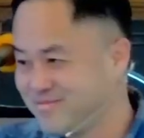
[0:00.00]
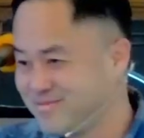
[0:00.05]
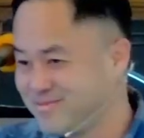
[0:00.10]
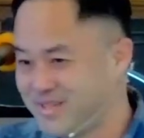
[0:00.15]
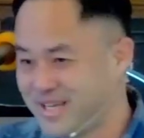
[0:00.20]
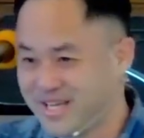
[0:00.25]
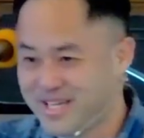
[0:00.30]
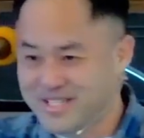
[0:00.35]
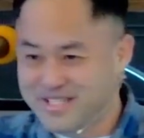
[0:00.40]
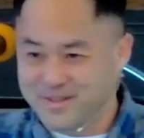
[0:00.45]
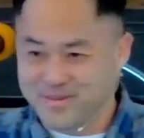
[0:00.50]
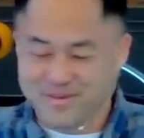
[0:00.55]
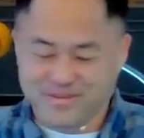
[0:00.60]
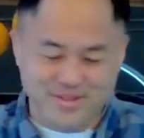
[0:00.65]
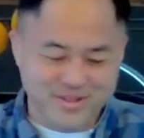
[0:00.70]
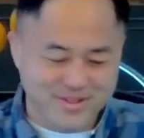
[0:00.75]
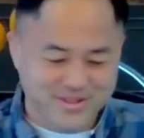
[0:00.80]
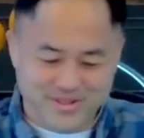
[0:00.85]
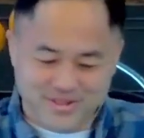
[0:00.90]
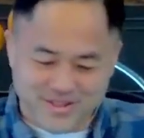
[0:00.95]
Yeah, some of
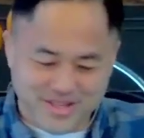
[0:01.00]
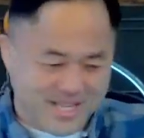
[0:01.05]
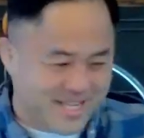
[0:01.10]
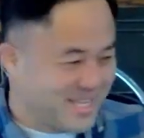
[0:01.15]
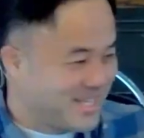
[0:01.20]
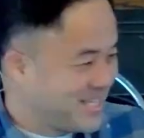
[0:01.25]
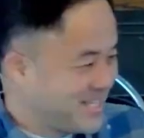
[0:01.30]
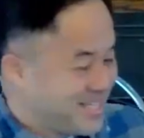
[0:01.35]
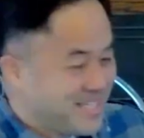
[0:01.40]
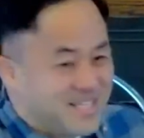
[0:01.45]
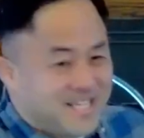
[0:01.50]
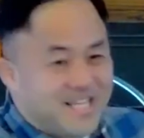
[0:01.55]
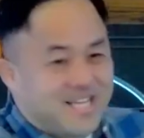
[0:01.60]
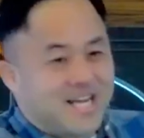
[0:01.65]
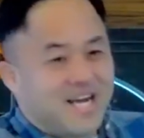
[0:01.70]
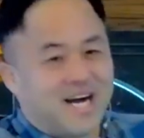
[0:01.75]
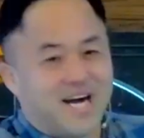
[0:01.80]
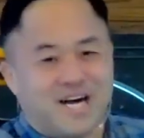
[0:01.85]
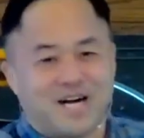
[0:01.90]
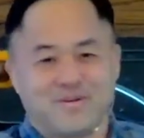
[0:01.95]
you? Okay.
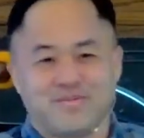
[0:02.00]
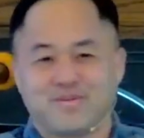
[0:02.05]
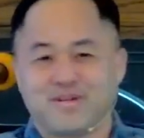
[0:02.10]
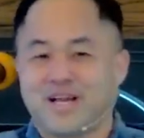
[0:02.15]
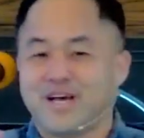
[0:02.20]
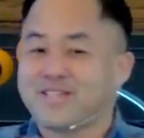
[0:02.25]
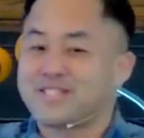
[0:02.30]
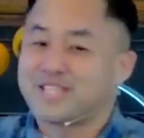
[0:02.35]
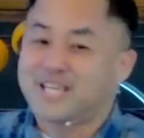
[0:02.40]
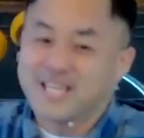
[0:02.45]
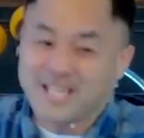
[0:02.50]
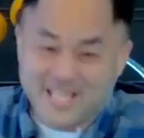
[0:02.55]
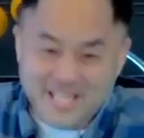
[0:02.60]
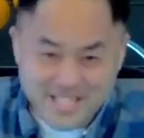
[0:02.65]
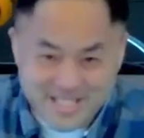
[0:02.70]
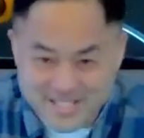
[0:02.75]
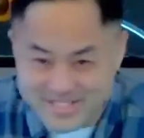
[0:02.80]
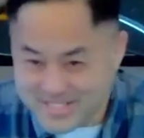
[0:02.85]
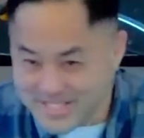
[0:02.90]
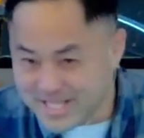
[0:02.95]
When I was a kid,
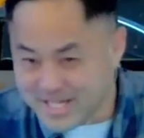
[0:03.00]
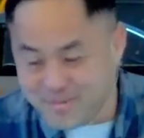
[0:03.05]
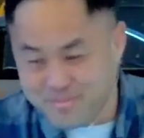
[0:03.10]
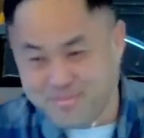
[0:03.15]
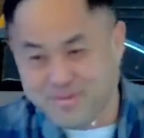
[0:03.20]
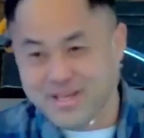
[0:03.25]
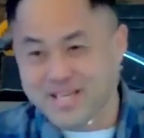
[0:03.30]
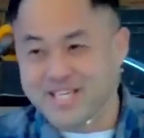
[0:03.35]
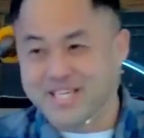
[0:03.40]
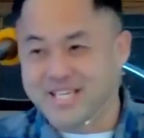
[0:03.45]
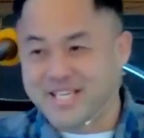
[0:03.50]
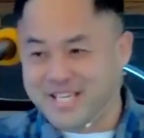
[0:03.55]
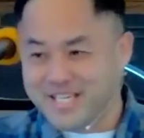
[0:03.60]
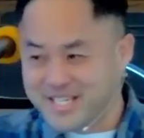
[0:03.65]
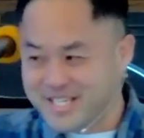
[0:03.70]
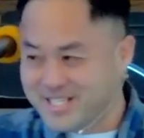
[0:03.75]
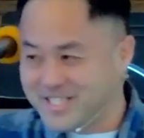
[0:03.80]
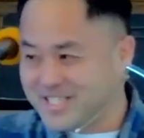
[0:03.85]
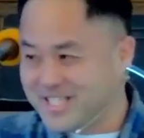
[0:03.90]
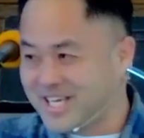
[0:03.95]
this is like a big
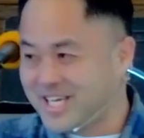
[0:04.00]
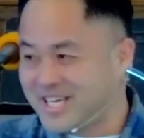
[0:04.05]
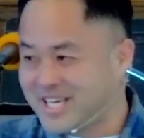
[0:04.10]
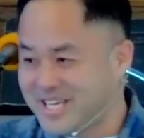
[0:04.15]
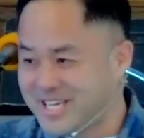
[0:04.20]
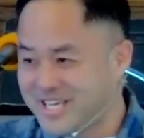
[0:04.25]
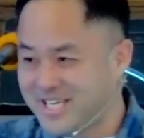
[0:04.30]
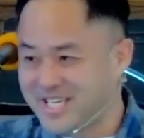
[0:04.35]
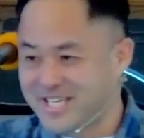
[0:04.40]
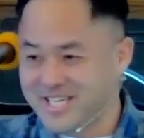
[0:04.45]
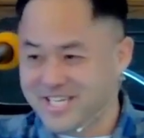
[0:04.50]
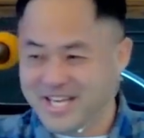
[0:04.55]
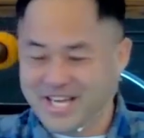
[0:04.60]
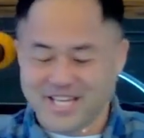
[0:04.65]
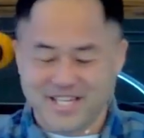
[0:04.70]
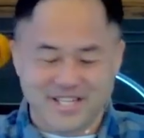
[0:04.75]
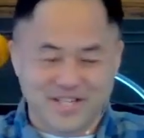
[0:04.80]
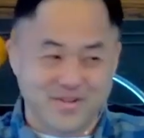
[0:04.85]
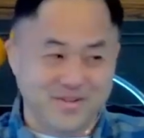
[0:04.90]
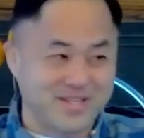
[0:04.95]
deal. Like, I
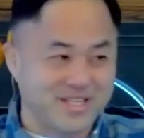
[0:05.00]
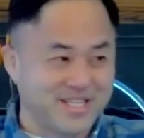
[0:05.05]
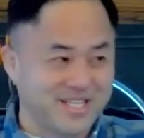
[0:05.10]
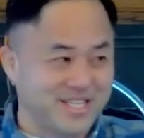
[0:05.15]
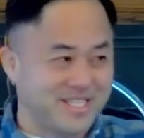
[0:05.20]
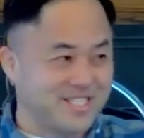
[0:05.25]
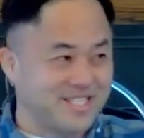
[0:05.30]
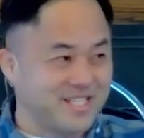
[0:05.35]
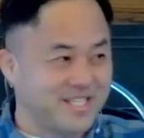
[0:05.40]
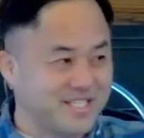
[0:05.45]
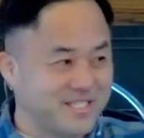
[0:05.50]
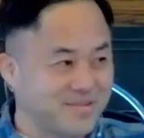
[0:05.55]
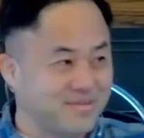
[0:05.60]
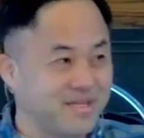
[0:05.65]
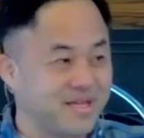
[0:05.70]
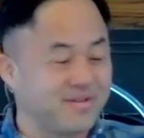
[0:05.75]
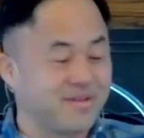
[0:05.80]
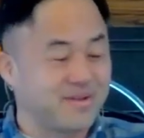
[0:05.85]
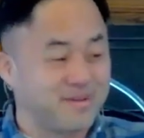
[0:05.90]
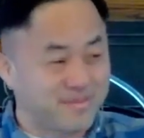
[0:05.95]
don't know what it is.
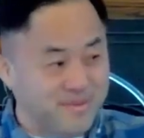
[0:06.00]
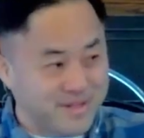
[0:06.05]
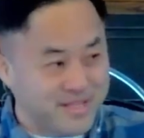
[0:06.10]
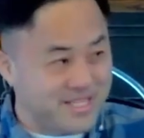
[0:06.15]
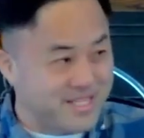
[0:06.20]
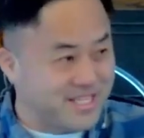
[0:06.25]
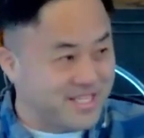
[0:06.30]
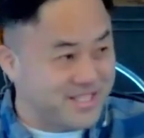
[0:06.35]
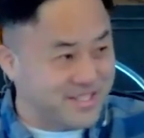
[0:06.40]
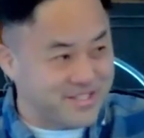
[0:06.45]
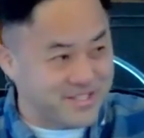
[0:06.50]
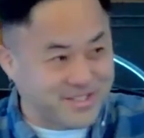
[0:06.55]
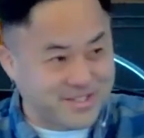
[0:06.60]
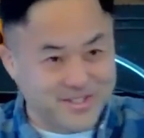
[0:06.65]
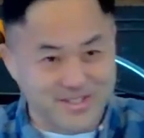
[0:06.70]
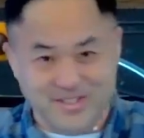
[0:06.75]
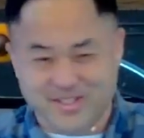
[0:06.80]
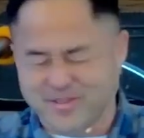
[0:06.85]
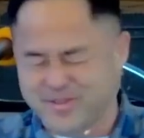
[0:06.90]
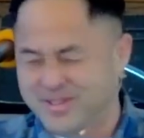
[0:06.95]
Sometimes they would play it in our
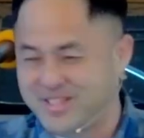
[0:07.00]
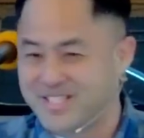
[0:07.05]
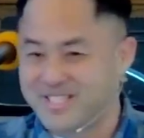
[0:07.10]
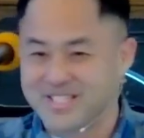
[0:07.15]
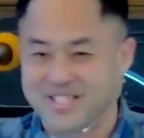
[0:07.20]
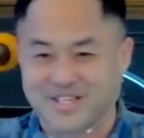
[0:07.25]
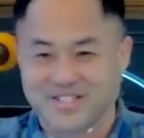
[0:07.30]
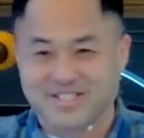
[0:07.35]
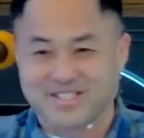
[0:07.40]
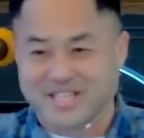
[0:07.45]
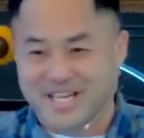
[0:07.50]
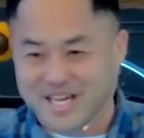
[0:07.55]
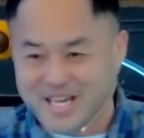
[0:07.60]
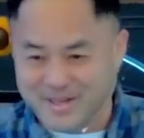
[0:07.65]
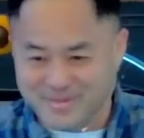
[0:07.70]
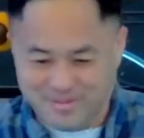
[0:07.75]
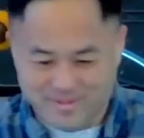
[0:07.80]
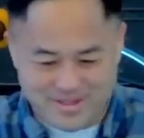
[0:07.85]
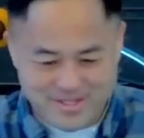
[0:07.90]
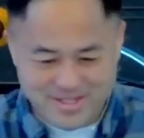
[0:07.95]
schools and we'd just all
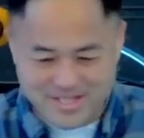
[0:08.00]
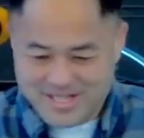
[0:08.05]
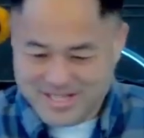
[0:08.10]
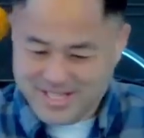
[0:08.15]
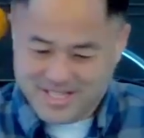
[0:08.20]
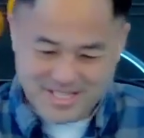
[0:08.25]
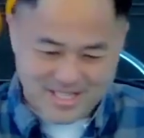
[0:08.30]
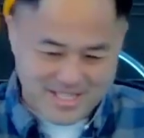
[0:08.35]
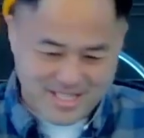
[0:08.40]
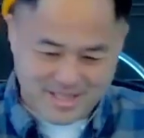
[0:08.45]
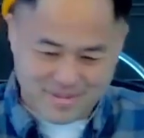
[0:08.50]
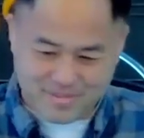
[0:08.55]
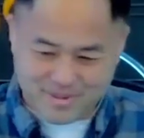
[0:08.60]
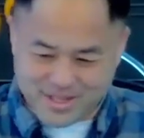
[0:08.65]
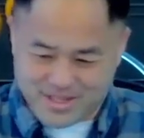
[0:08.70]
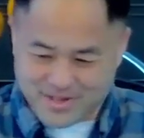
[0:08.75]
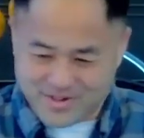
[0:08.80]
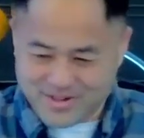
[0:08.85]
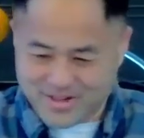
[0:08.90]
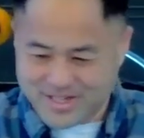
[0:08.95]
stop at the
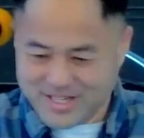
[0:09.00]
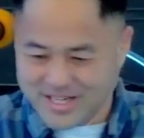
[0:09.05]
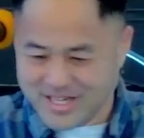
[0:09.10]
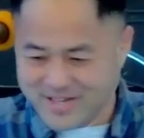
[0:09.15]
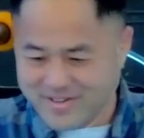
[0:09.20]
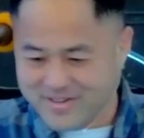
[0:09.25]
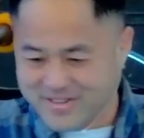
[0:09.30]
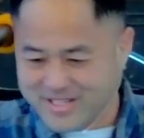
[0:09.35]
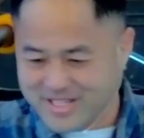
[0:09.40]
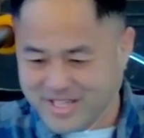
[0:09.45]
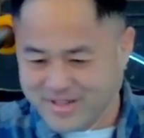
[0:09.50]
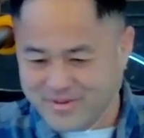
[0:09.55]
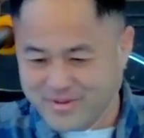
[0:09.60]
playground and everything.